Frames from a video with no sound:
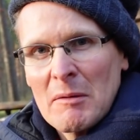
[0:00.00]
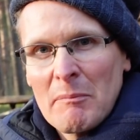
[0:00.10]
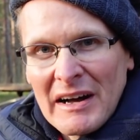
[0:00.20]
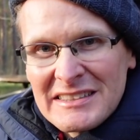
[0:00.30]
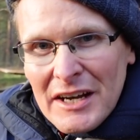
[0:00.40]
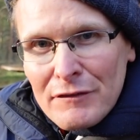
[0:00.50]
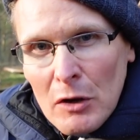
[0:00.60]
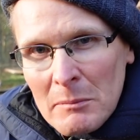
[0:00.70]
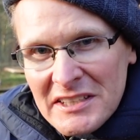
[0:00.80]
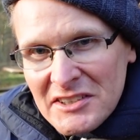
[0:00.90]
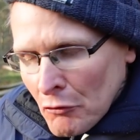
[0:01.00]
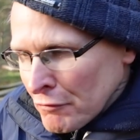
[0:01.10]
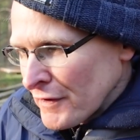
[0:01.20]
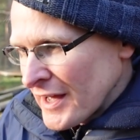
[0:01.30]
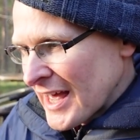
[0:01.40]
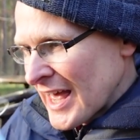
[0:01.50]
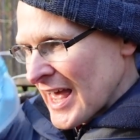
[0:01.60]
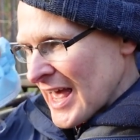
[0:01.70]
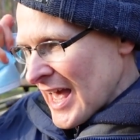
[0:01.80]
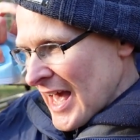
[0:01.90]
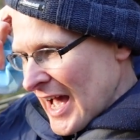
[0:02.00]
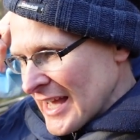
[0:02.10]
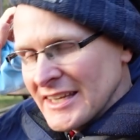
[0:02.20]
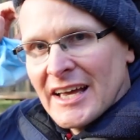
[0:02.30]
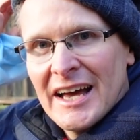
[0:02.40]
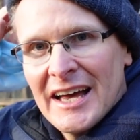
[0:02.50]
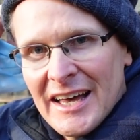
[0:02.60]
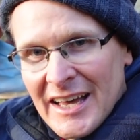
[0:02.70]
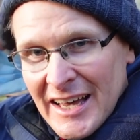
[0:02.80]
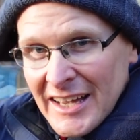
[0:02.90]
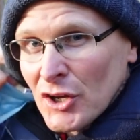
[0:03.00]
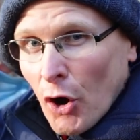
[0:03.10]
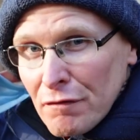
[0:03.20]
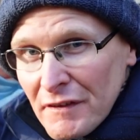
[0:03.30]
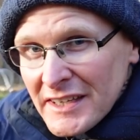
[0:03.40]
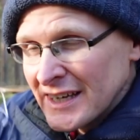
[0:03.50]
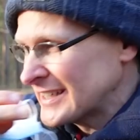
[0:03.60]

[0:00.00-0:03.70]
but I've got myself a coffee,